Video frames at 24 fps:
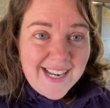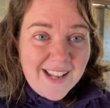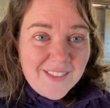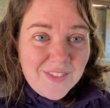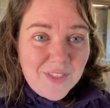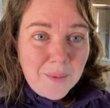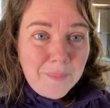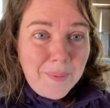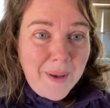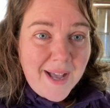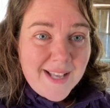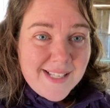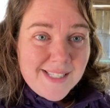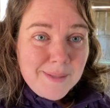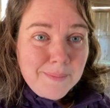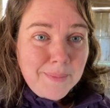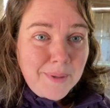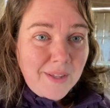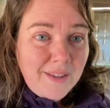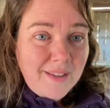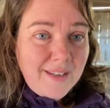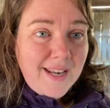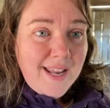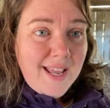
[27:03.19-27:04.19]
at the
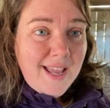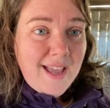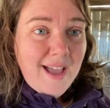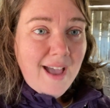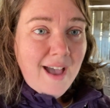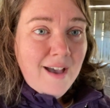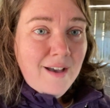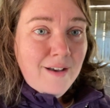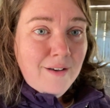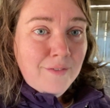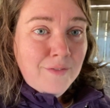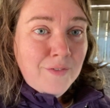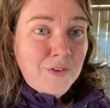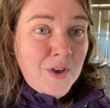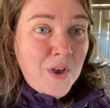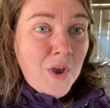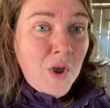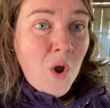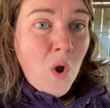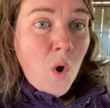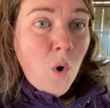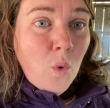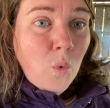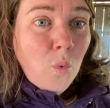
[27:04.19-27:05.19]
possibility of
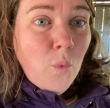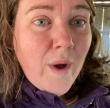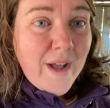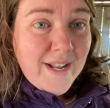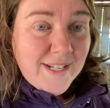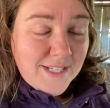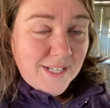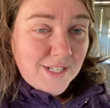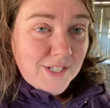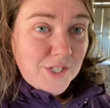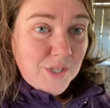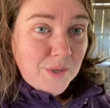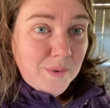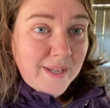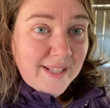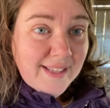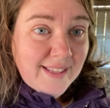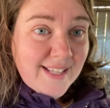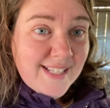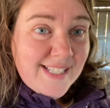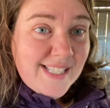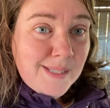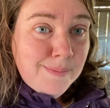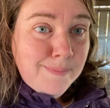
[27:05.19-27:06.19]
what to do
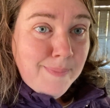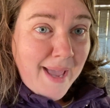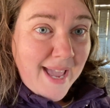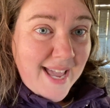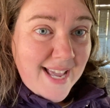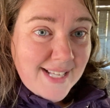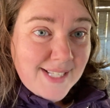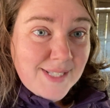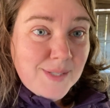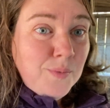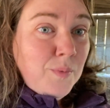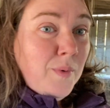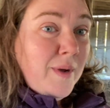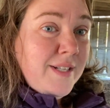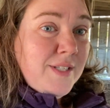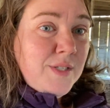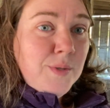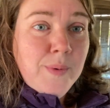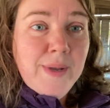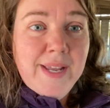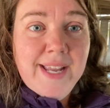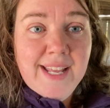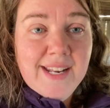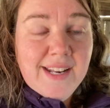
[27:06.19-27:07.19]
in this space
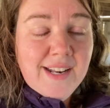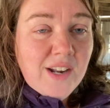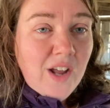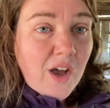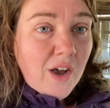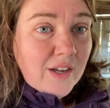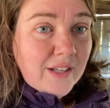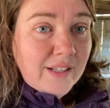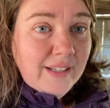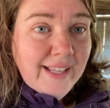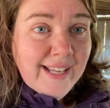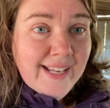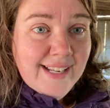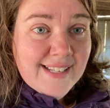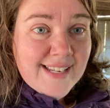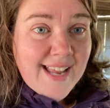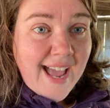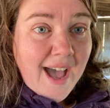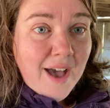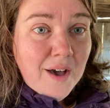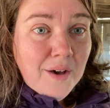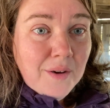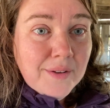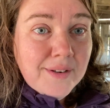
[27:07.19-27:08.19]
once we get it all cleaned
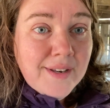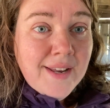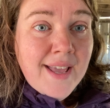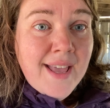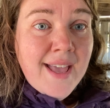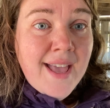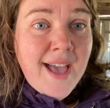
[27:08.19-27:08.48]
out,